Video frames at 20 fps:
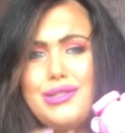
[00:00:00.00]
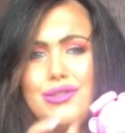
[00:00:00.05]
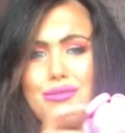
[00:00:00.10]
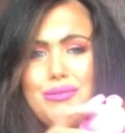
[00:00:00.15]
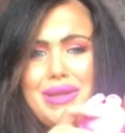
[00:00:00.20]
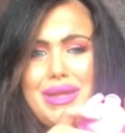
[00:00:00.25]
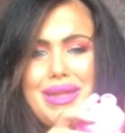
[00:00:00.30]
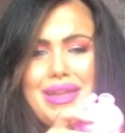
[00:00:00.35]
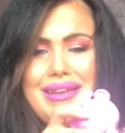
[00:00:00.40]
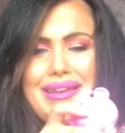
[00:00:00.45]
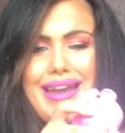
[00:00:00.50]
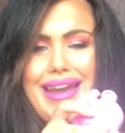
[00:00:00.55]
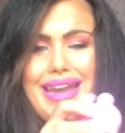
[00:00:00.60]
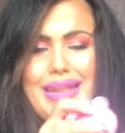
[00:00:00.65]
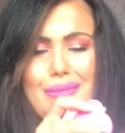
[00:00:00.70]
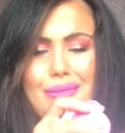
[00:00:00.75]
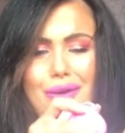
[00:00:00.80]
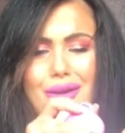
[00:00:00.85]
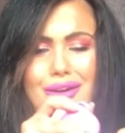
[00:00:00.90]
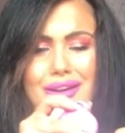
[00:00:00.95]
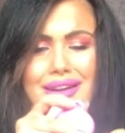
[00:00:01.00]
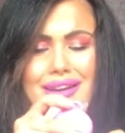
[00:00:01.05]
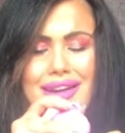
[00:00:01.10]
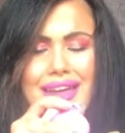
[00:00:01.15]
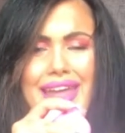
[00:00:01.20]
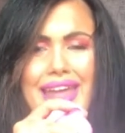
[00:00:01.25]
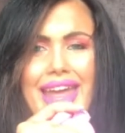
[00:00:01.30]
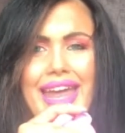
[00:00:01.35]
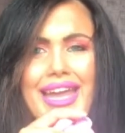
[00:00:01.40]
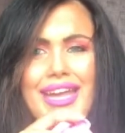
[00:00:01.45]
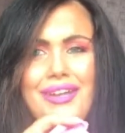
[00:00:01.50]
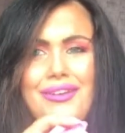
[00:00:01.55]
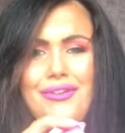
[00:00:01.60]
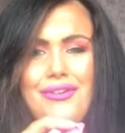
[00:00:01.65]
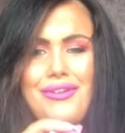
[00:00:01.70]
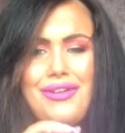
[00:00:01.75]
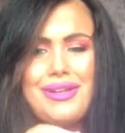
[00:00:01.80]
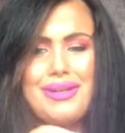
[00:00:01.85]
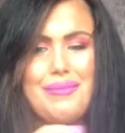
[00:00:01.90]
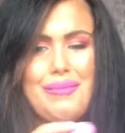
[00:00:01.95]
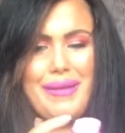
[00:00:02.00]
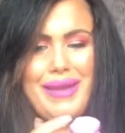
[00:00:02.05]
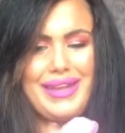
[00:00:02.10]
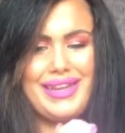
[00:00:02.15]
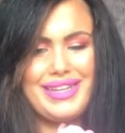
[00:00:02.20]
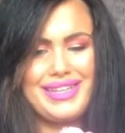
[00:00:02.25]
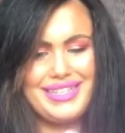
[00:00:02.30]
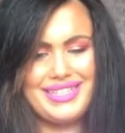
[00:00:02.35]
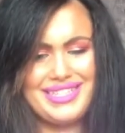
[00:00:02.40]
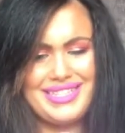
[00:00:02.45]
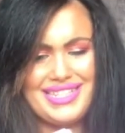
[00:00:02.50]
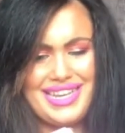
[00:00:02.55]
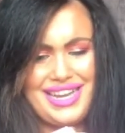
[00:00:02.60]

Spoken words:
with the wee teddy bear head and all, and the pinkness,